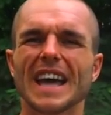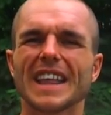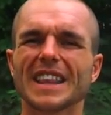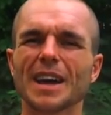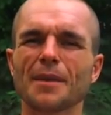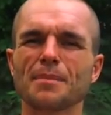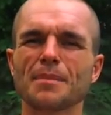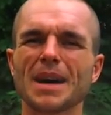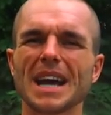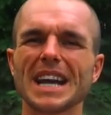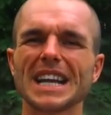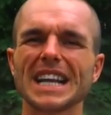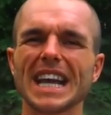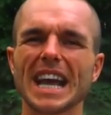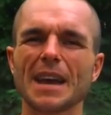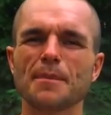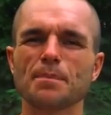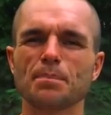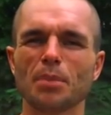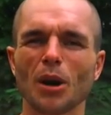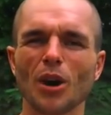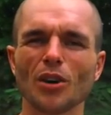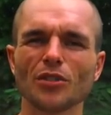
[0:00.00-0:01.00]
that made it
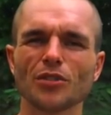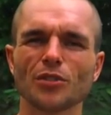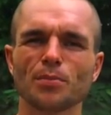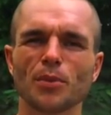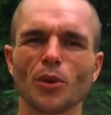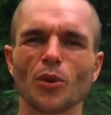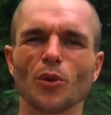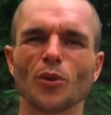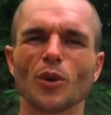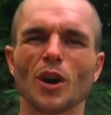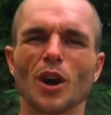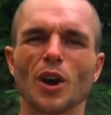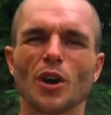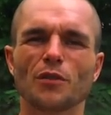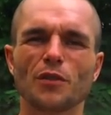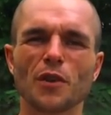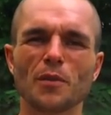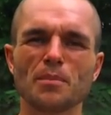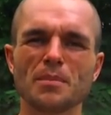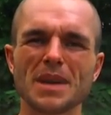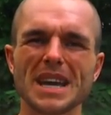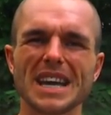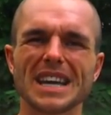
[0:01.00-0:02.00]
impossible
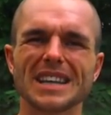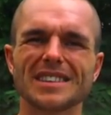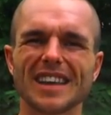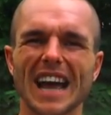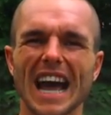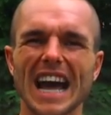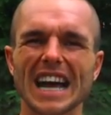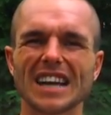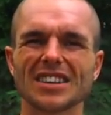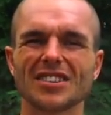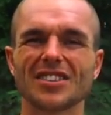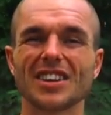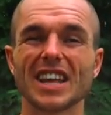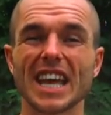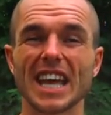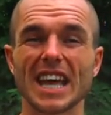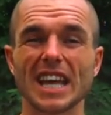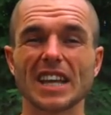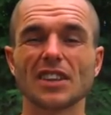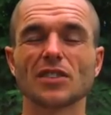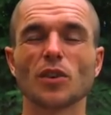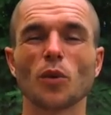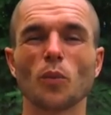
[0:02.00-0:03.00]
for me to actually
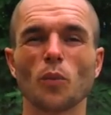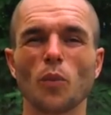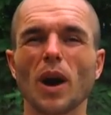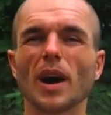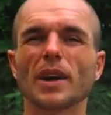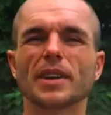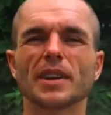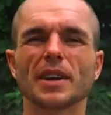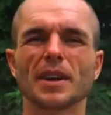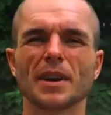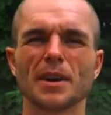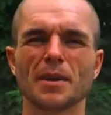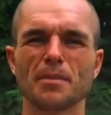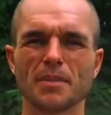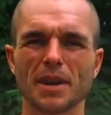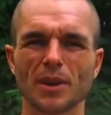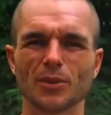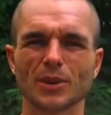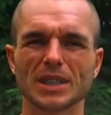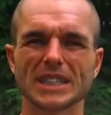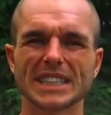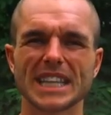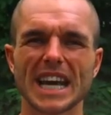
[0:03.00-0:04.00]
eat one
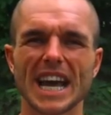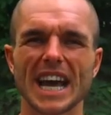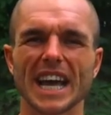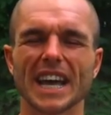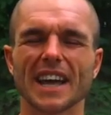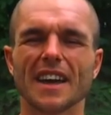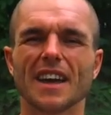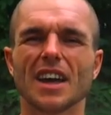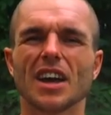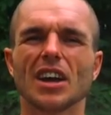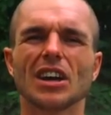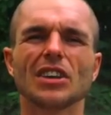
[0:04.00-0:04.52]
meal a day.